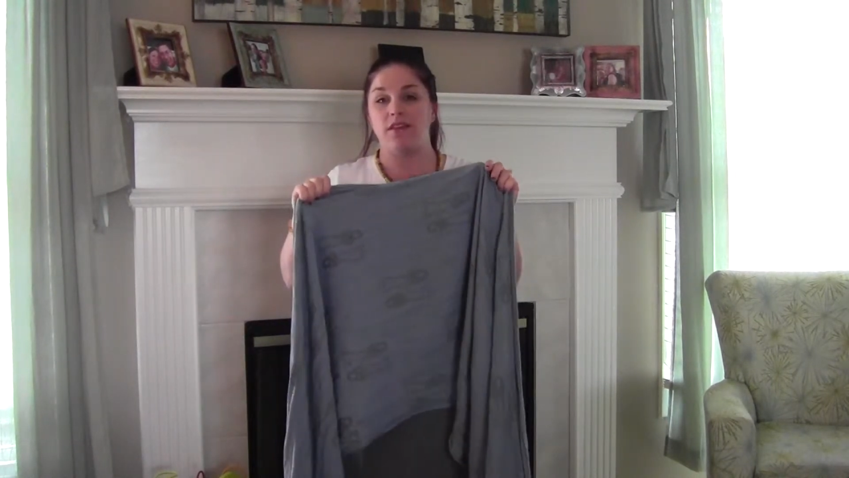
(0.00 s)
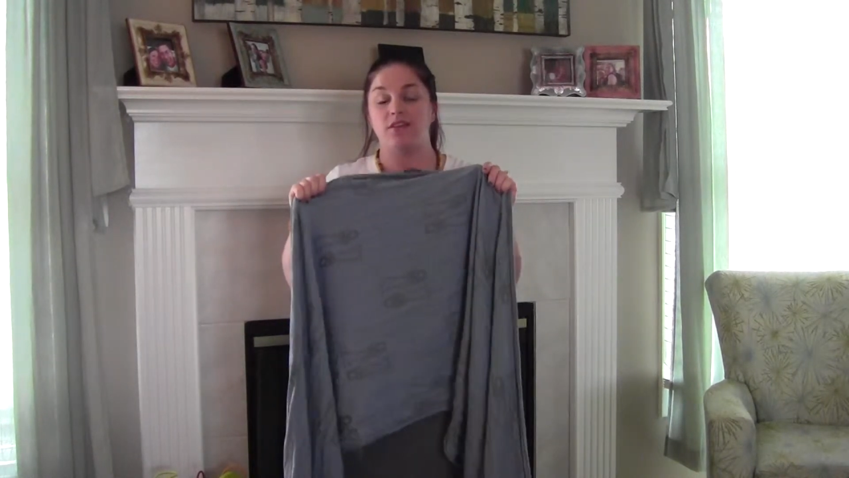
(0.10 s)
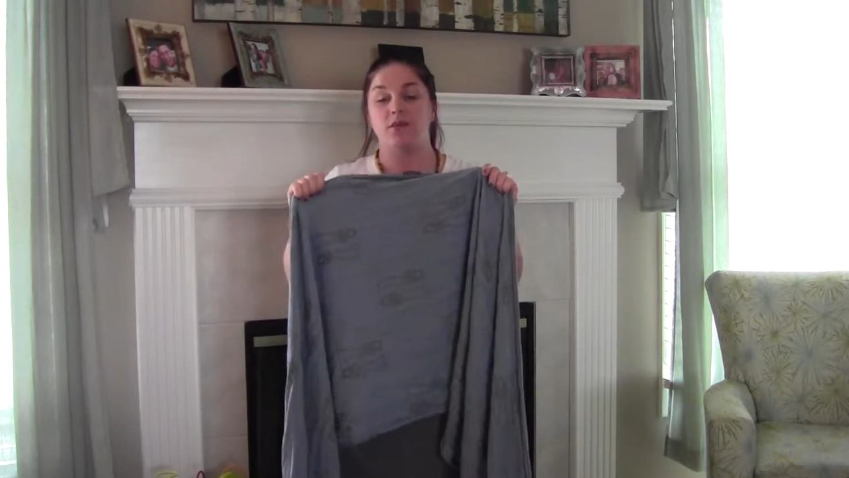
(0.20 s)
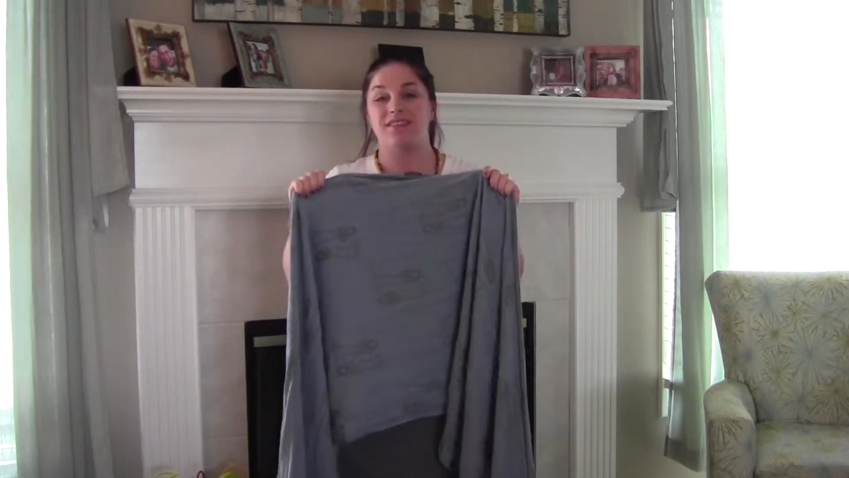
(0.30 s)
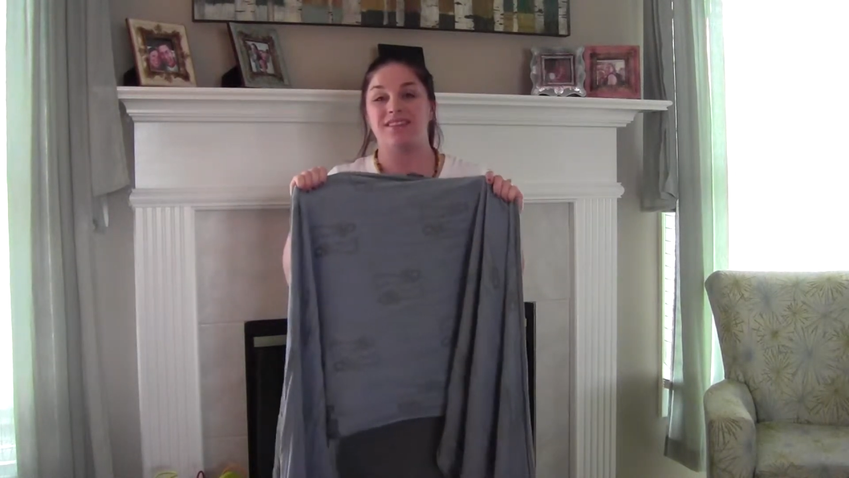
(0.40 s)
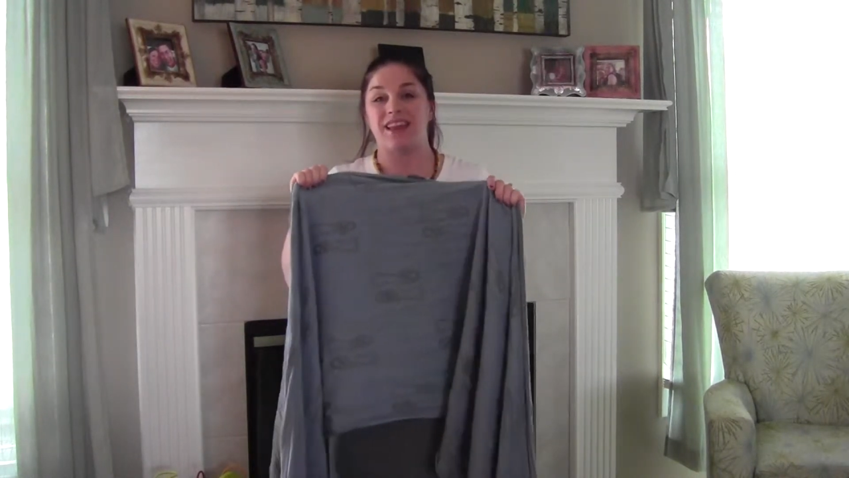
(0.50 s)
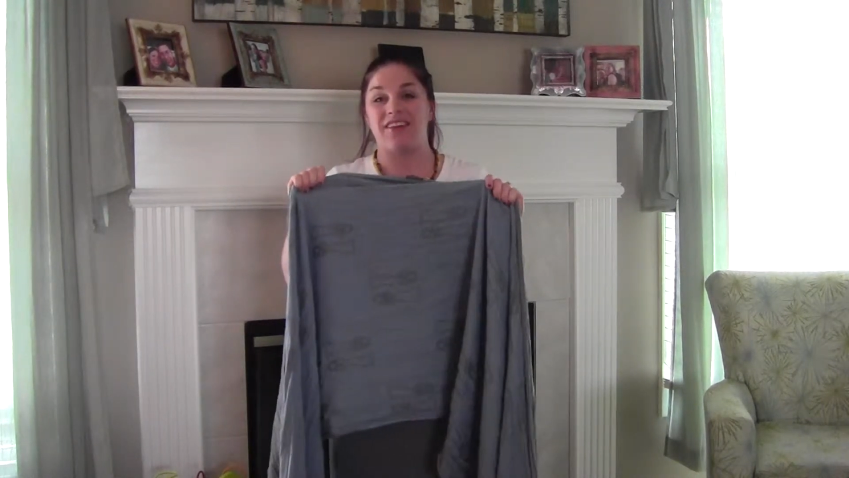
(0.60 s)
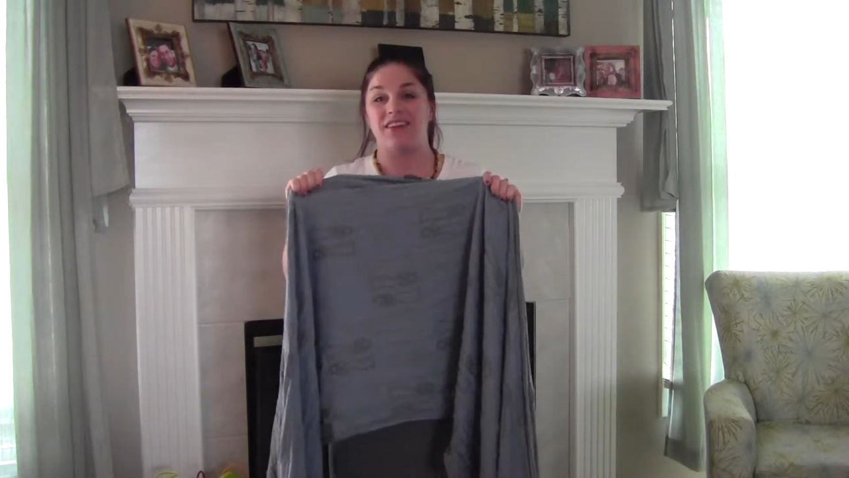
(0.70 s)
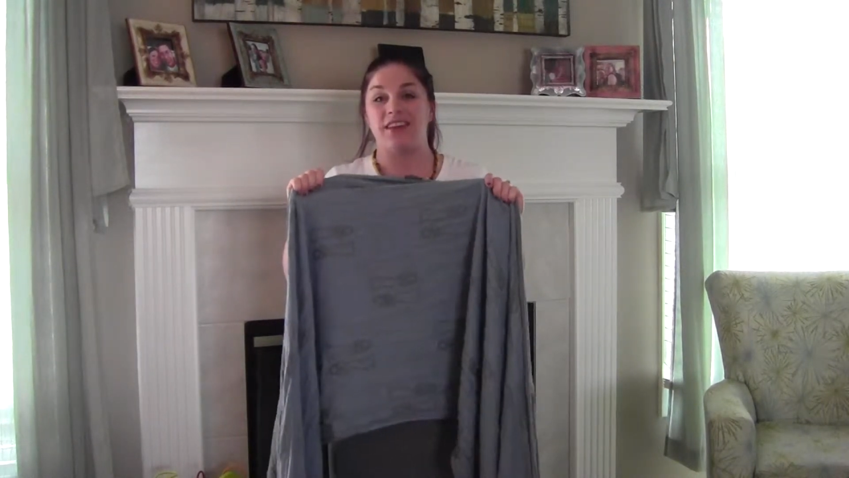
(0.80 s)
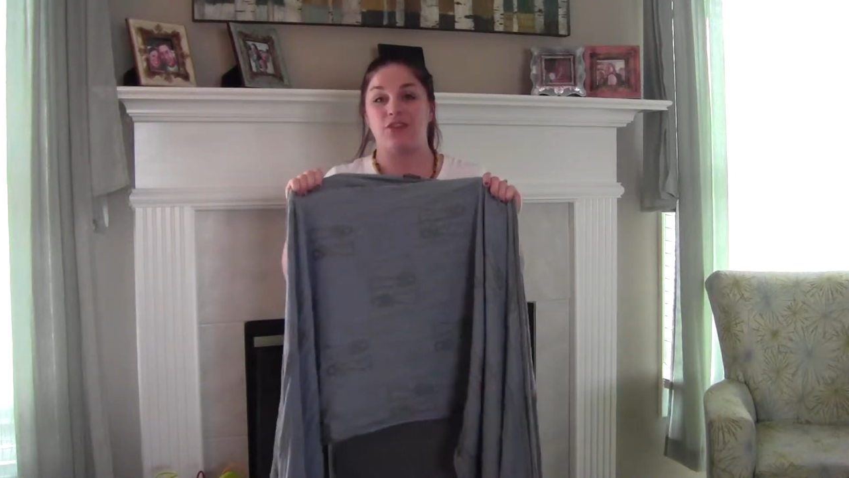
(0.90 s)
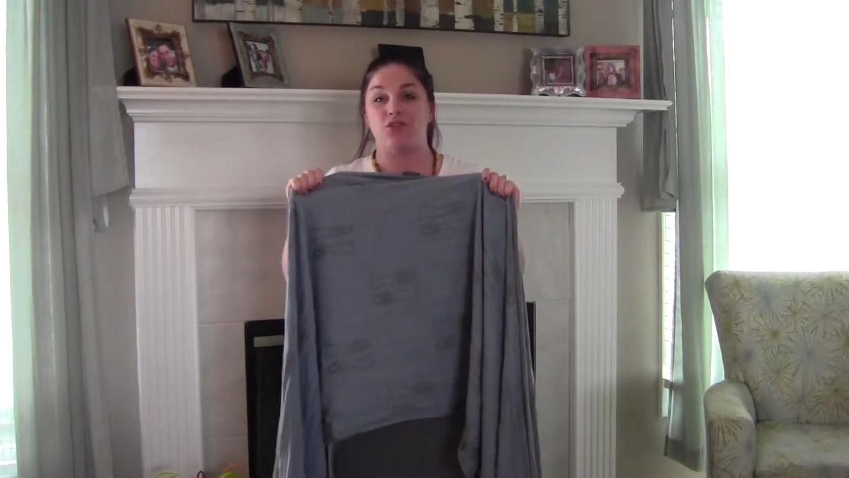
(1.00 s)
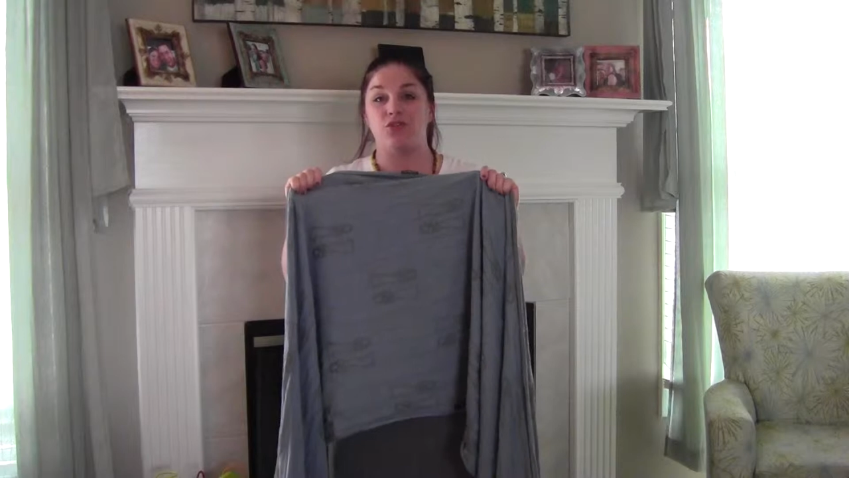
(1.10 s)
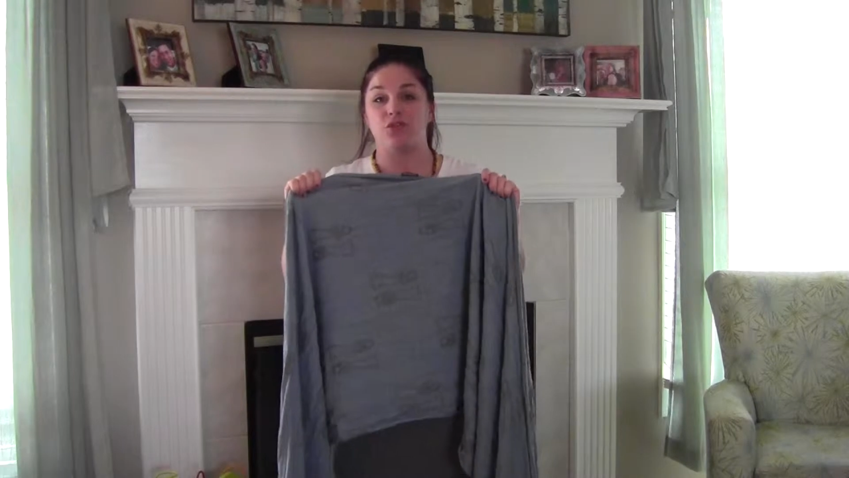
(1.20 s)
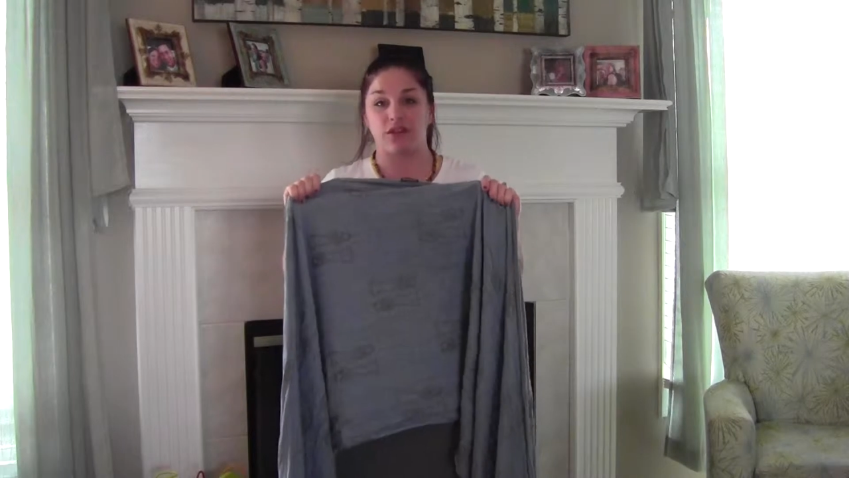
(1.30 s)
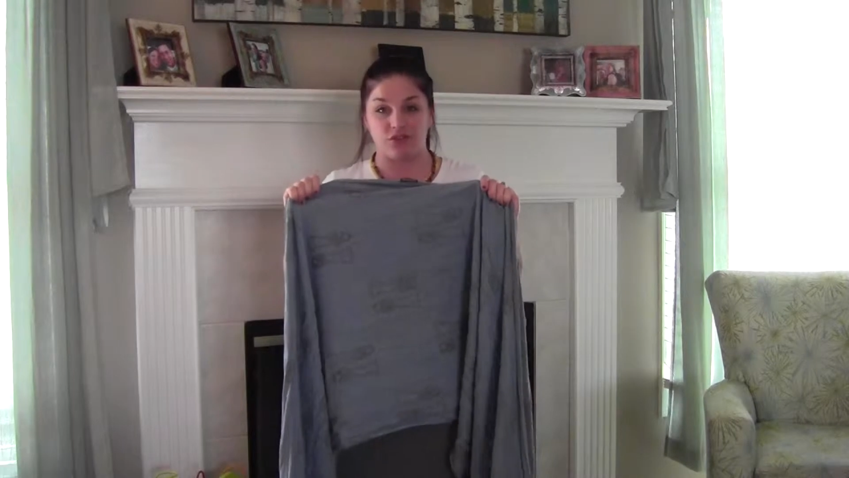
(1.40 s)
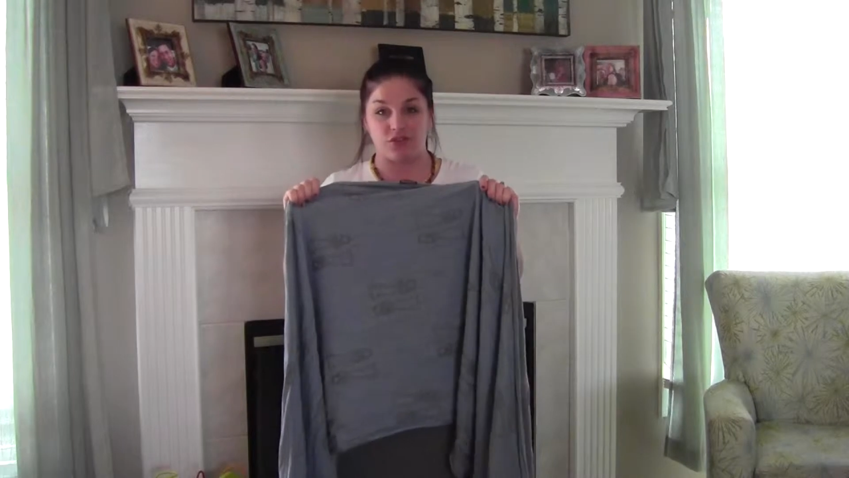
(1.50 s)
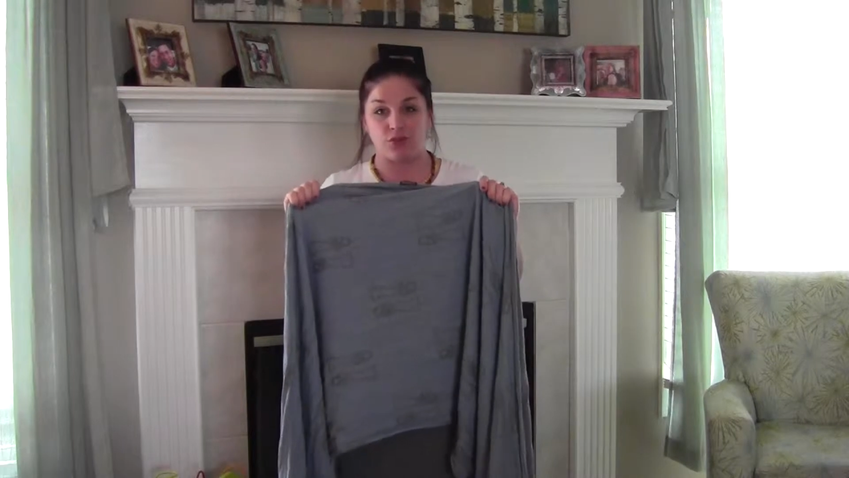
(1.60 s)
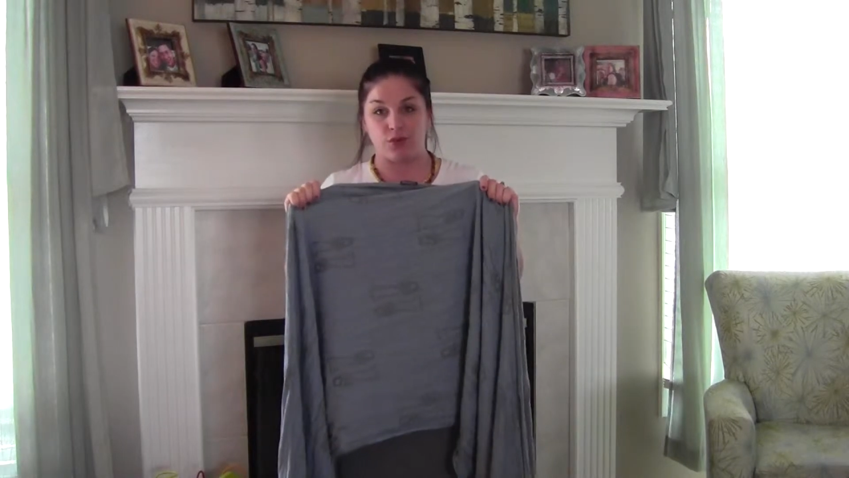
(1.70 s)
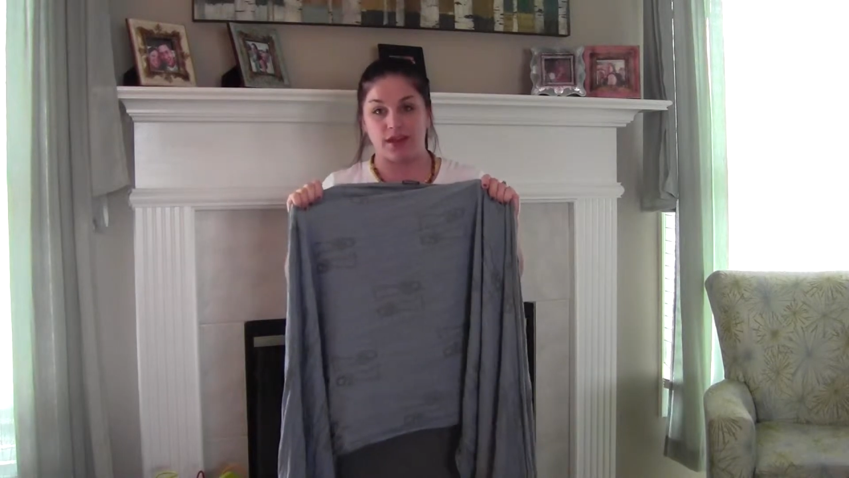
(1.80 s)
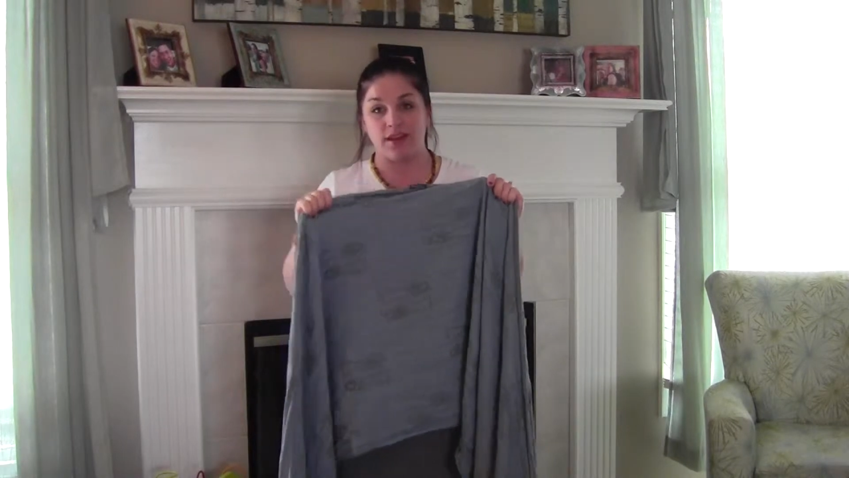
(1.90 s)
so it doesn't have any stretch
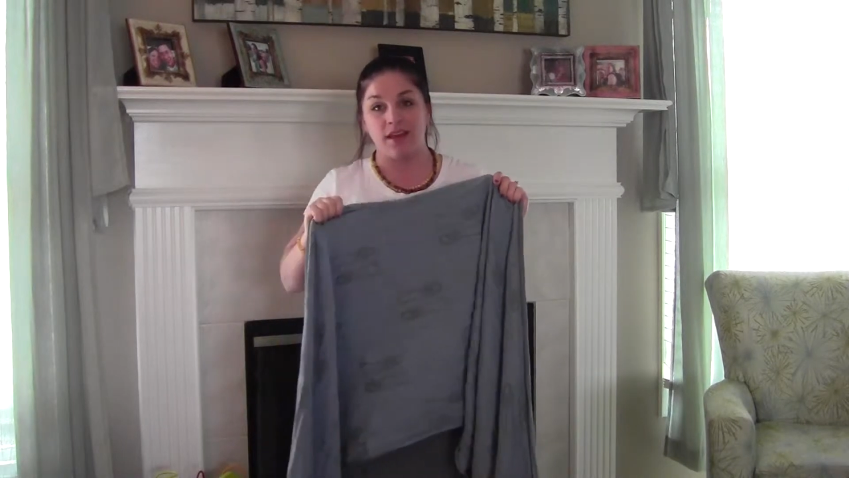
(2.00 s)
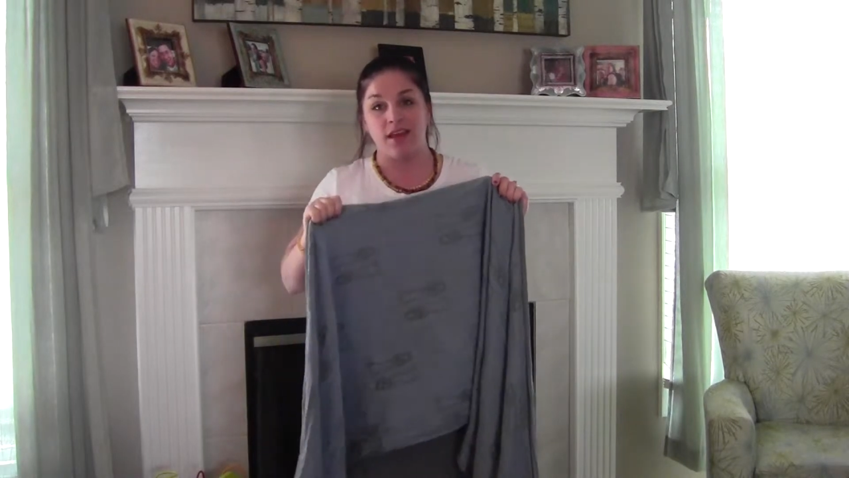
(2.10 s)
to it